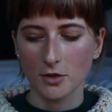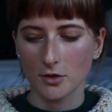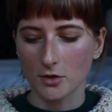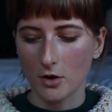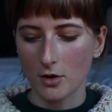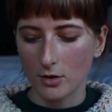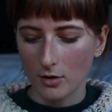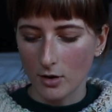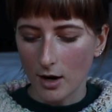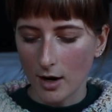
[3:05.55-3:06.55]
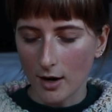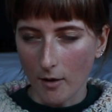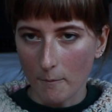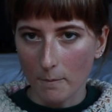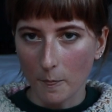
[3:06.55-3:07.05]
So
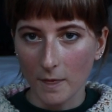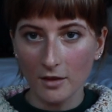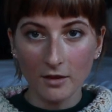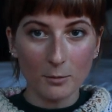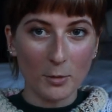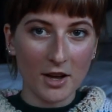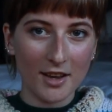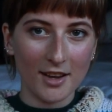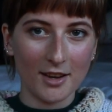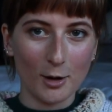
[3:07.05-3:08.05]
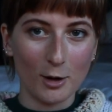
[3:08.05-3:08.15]
this is my